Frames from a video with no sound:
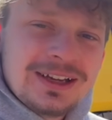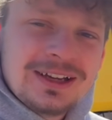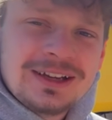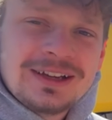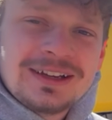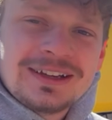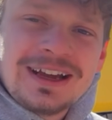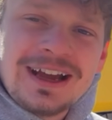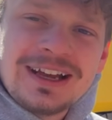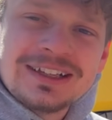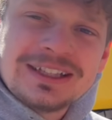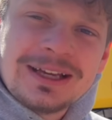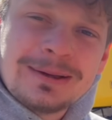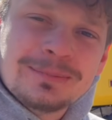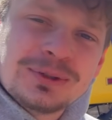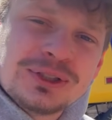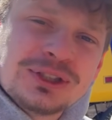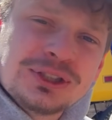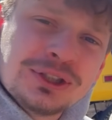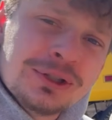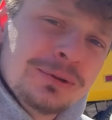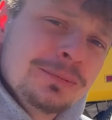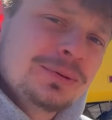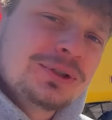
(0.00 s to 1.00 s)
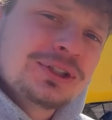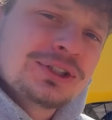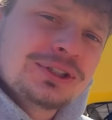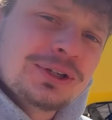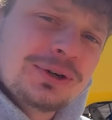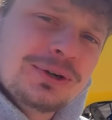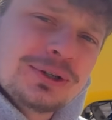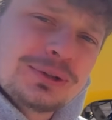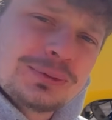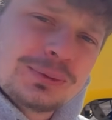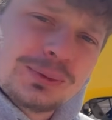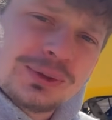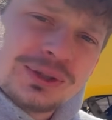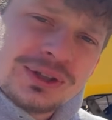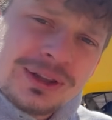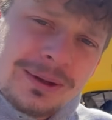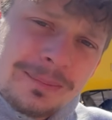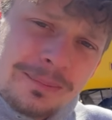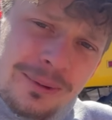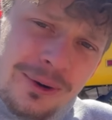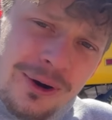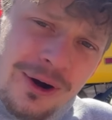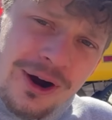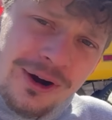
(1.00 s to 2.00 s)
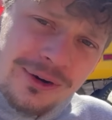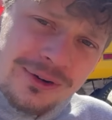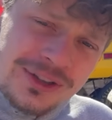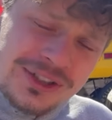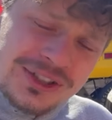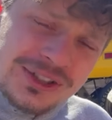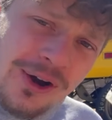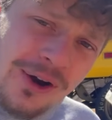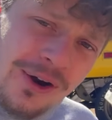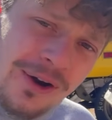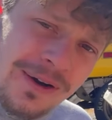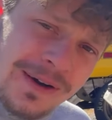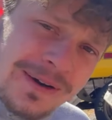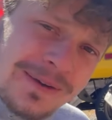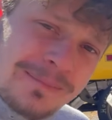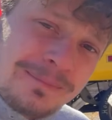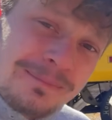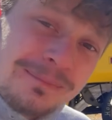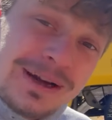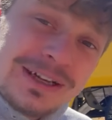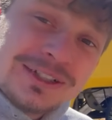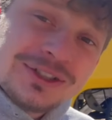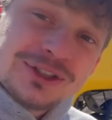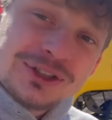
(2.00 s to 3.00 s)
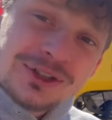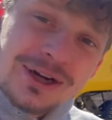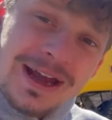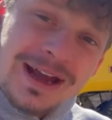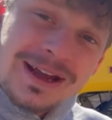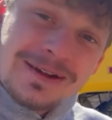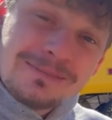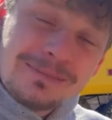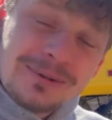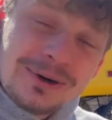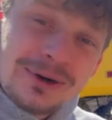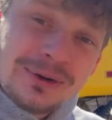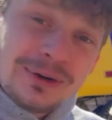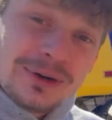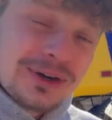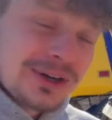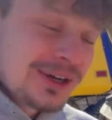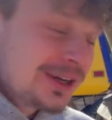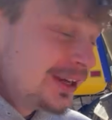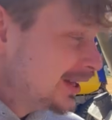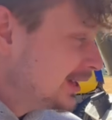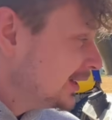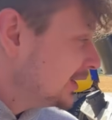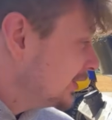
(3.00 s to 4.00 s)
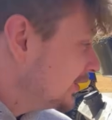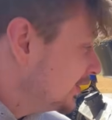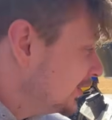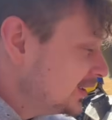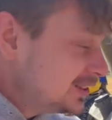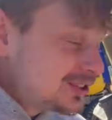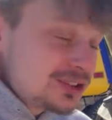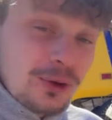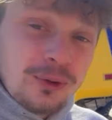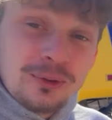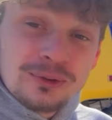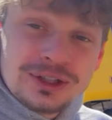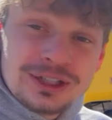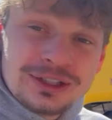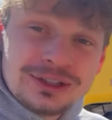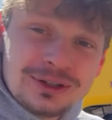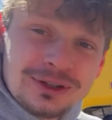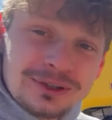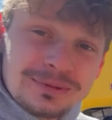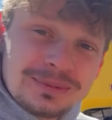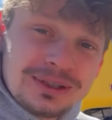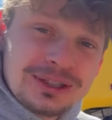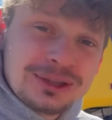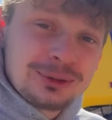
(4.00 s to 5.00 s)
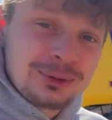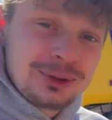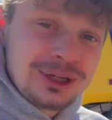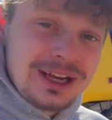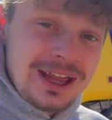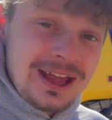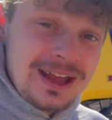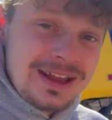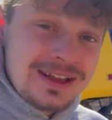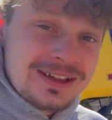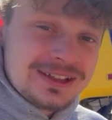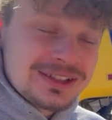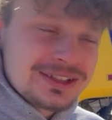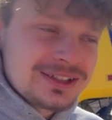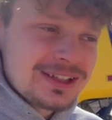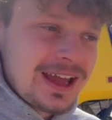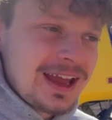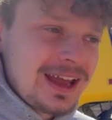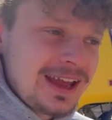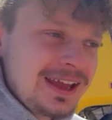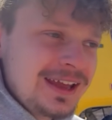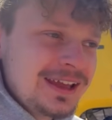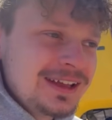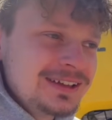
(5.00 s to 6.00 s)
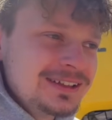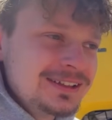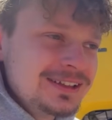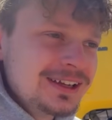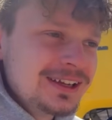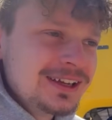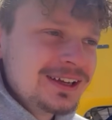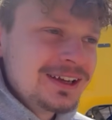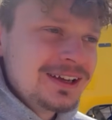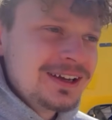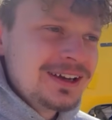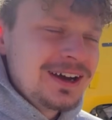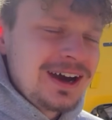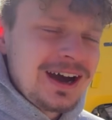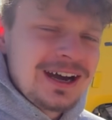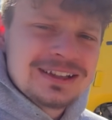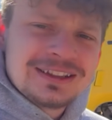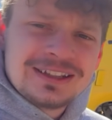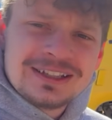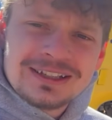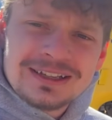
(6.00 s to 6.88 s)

Guys, I'm super stoked with the progress on my drag mower. This only took me 3 days, and I think